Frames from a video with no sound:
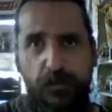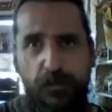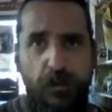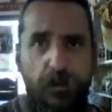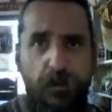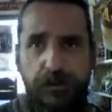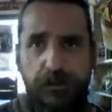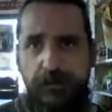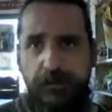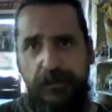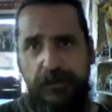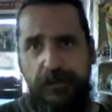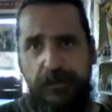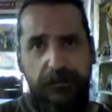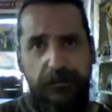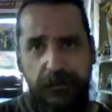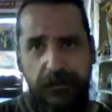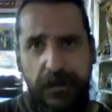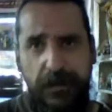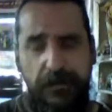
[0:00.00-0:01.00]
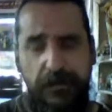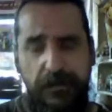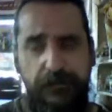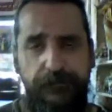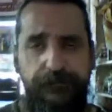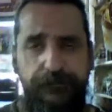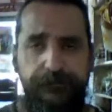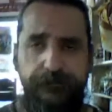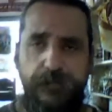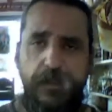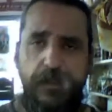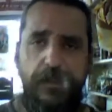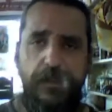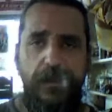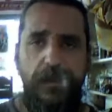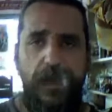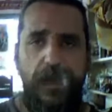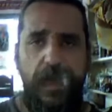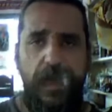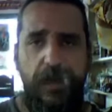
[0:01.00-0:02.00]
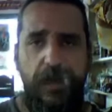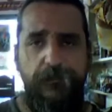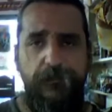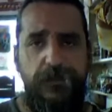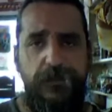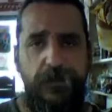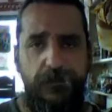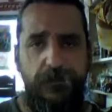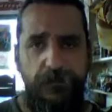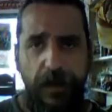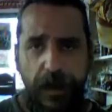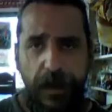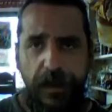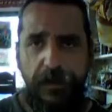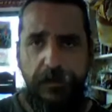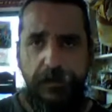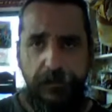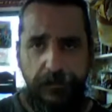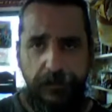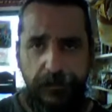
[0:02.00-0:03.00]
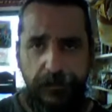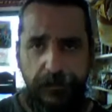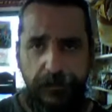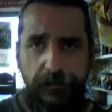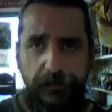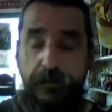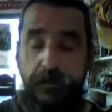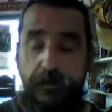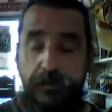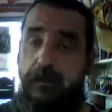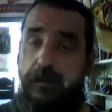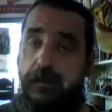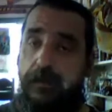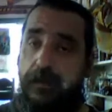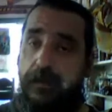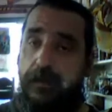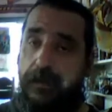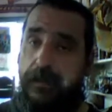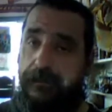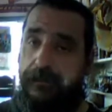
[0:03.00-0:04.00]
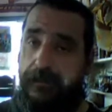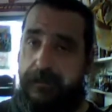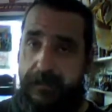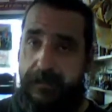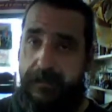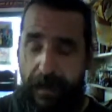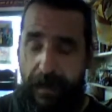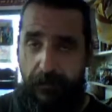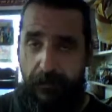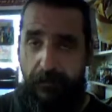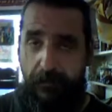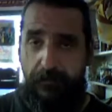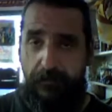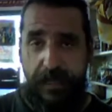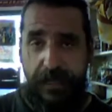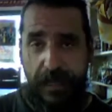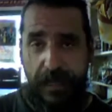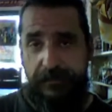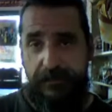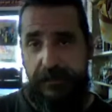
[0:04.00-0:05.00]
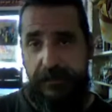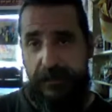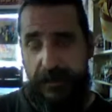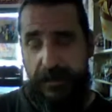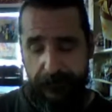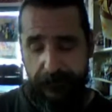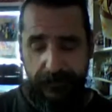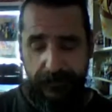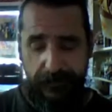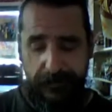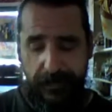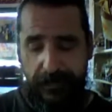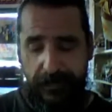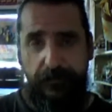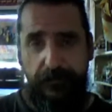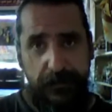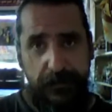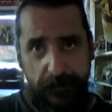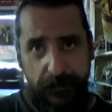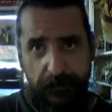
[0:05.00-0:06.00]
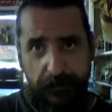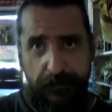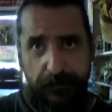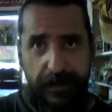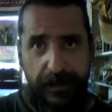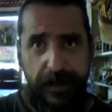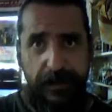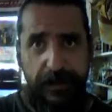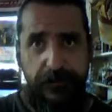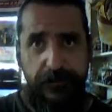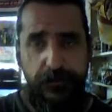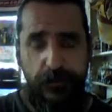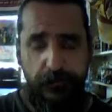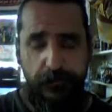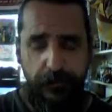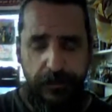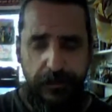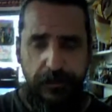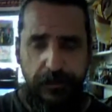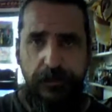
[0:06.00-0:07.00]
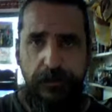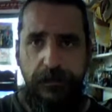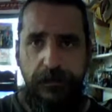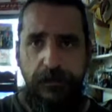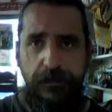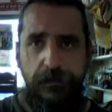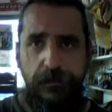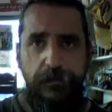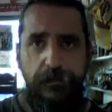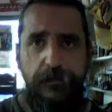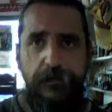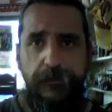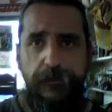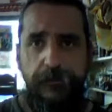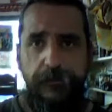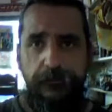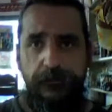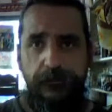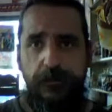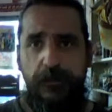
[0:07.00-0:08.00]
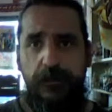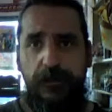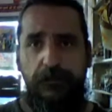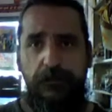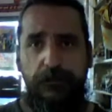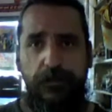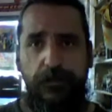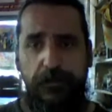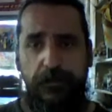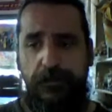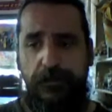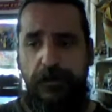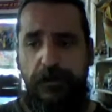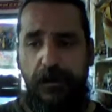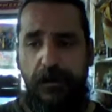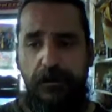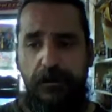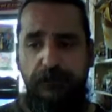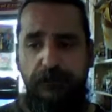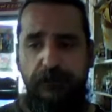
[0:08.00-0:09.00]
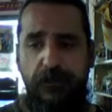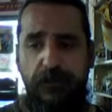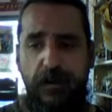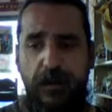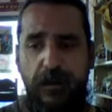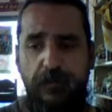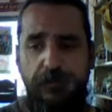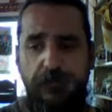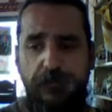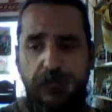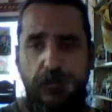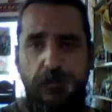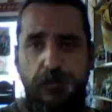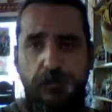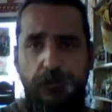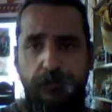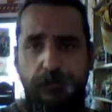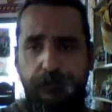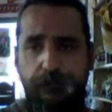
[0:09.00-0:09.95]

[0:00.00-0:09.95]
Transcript: wall, and you're going to try to empty your mind. In the tarot zazen exercise, which is what my dad showed me, you're going to put the card in front of you,